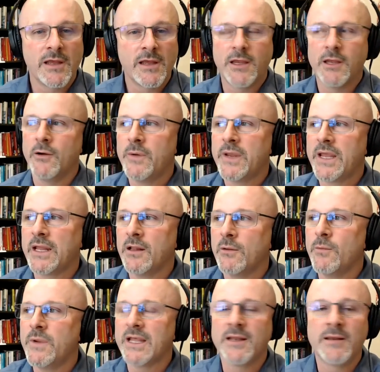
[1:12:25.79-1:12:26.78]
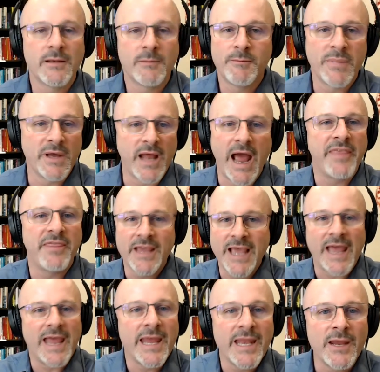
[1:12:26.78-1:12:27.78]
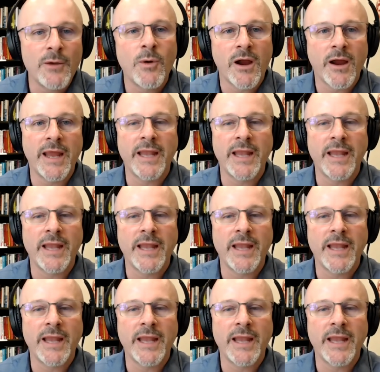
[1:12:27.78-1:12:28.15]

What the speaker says: we can, but I think at anywhere,